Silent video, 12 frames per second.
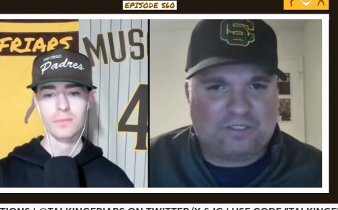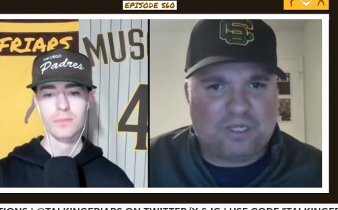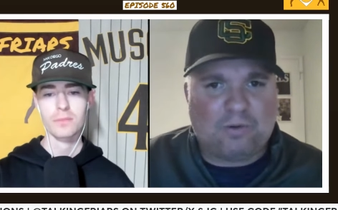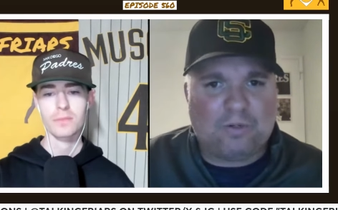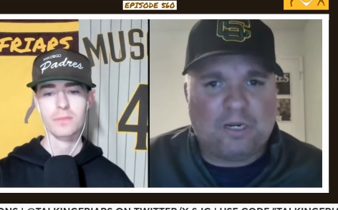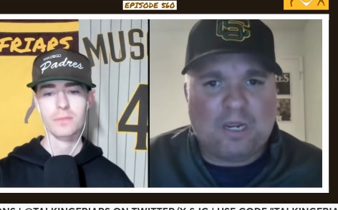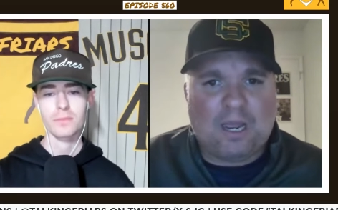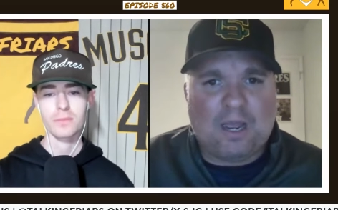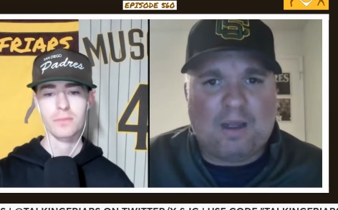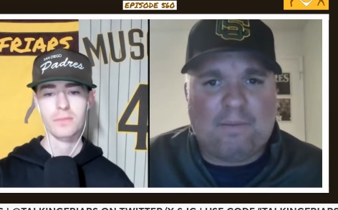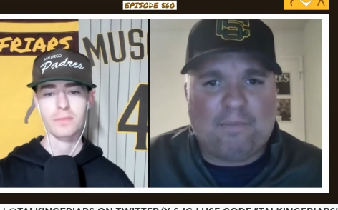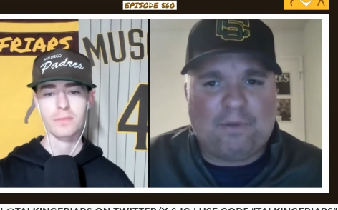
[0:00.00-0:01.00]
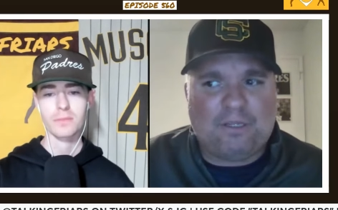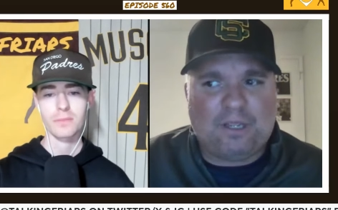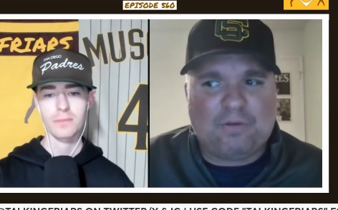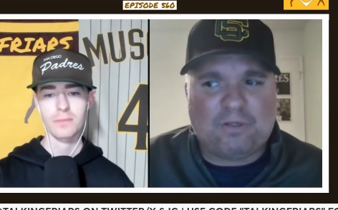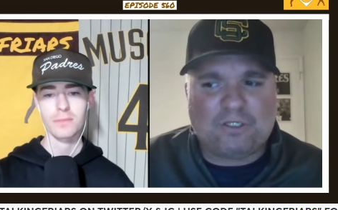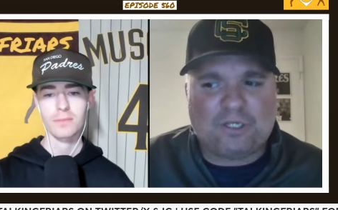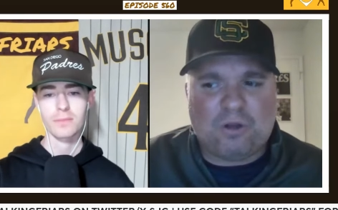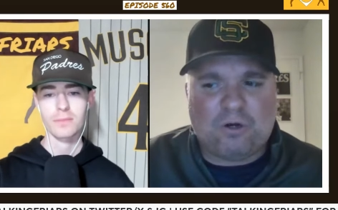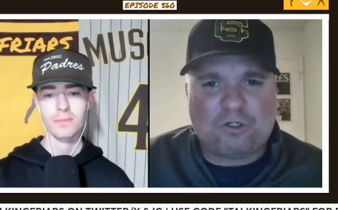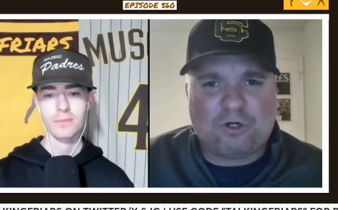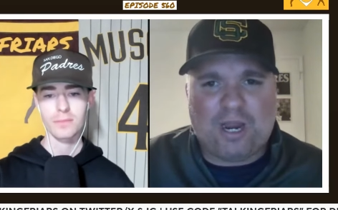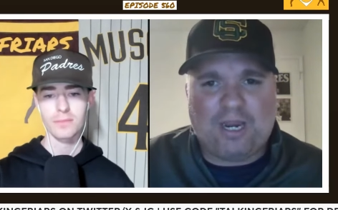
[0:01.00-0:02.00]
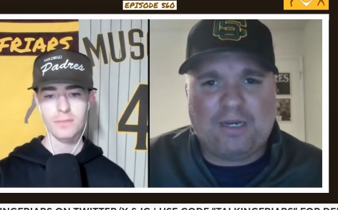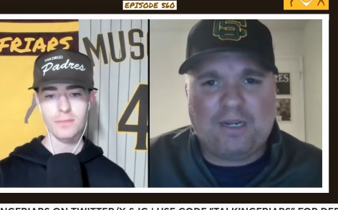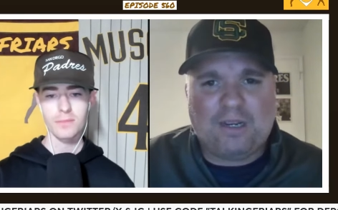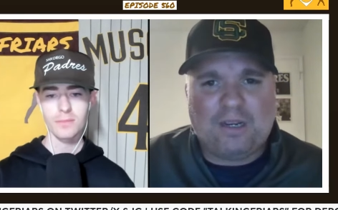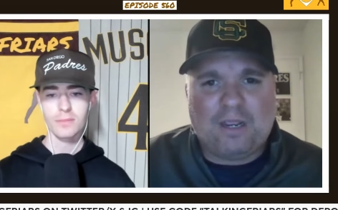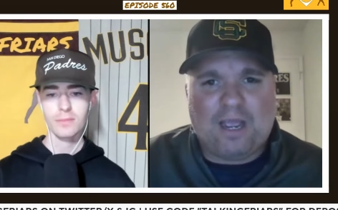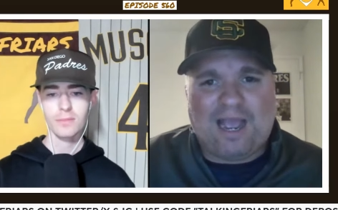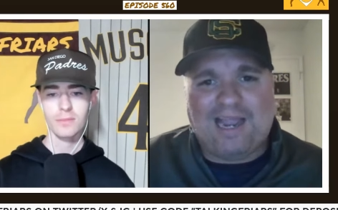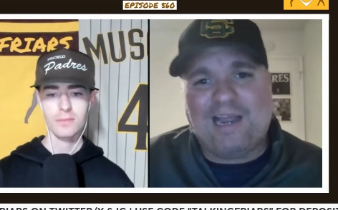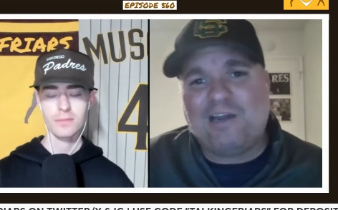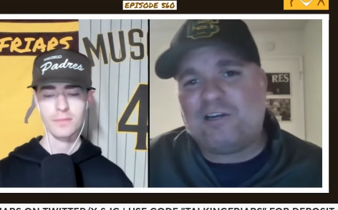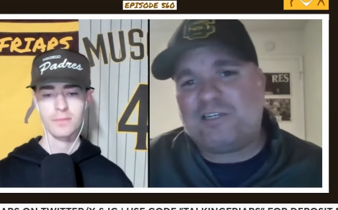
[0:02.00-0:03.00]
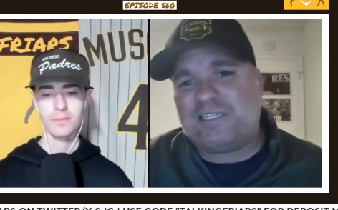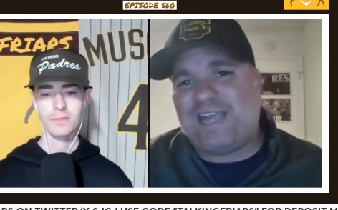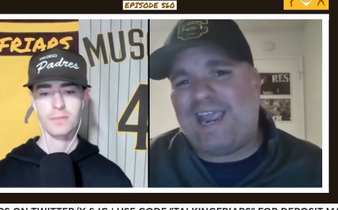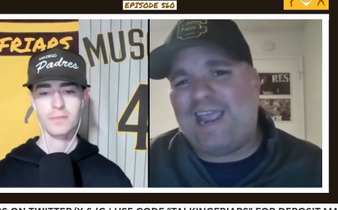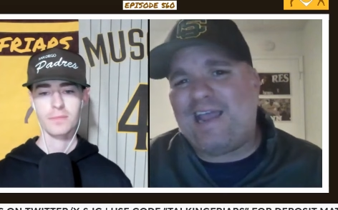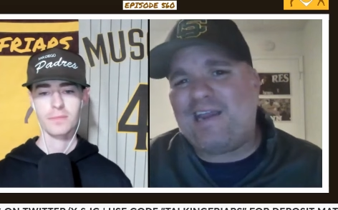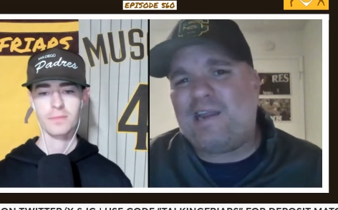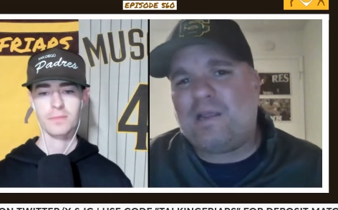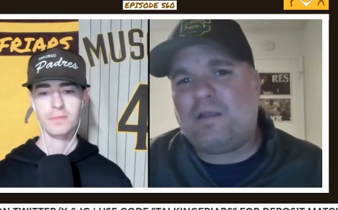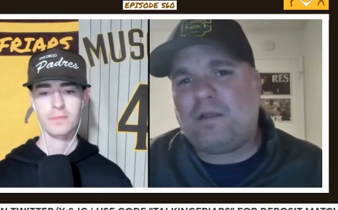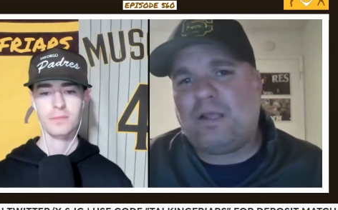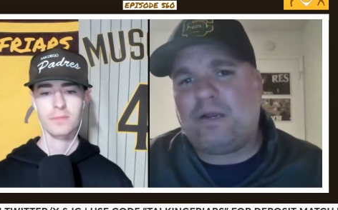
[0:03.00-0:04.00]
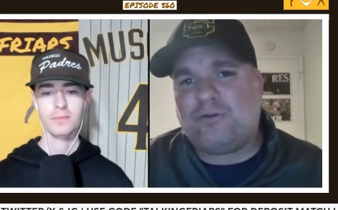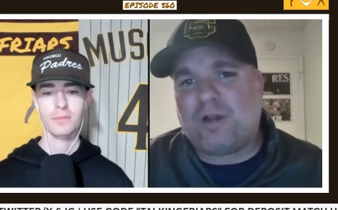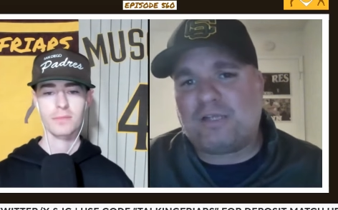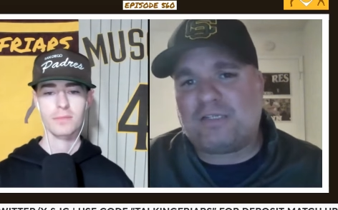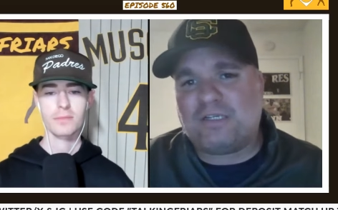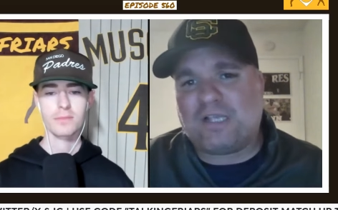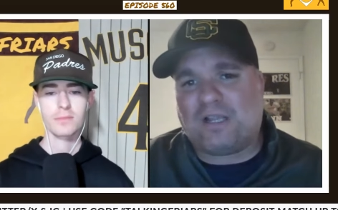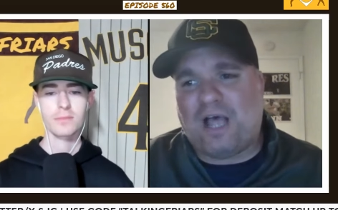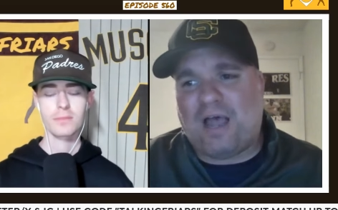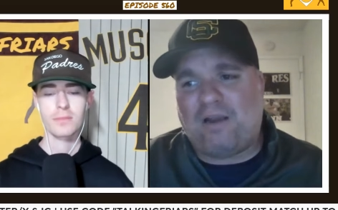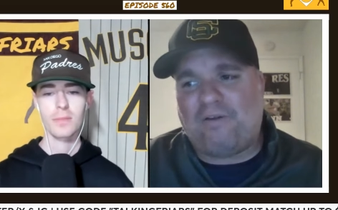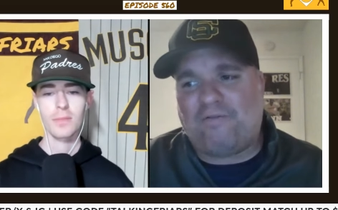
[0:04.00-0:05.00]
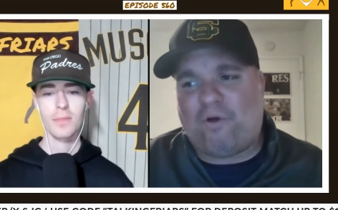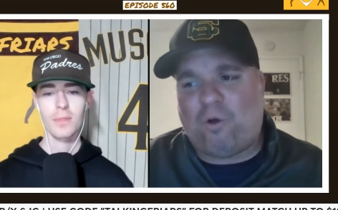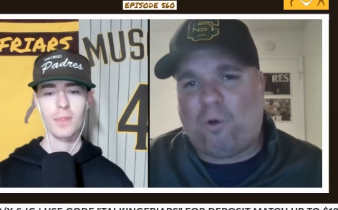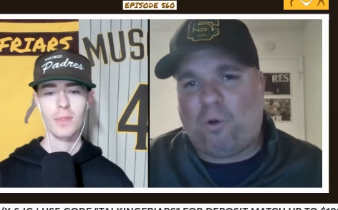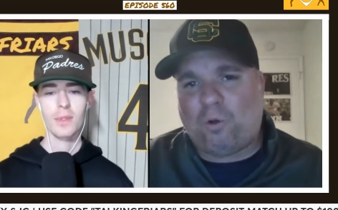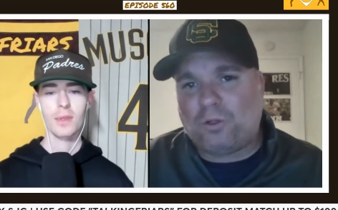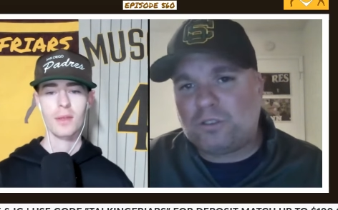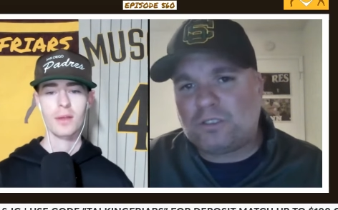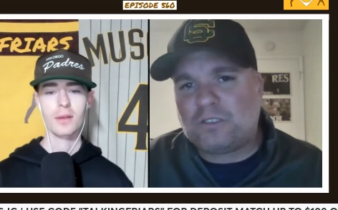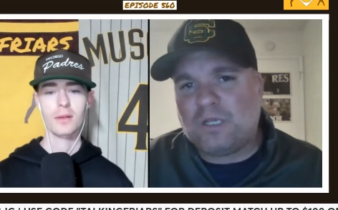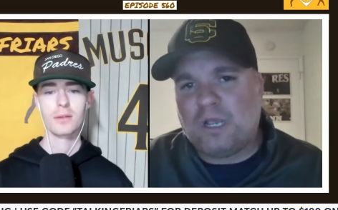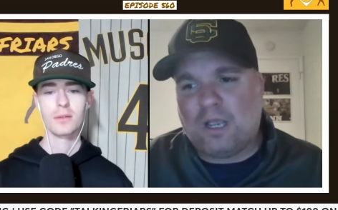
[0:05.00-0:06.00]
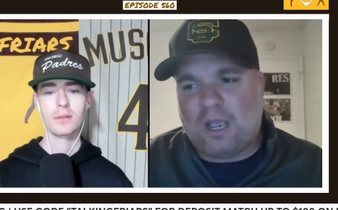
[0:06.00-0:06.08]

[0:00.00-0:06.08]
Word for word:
Speaker 1: So um, you know the Soto trade, I understand it addresses a lot of holes.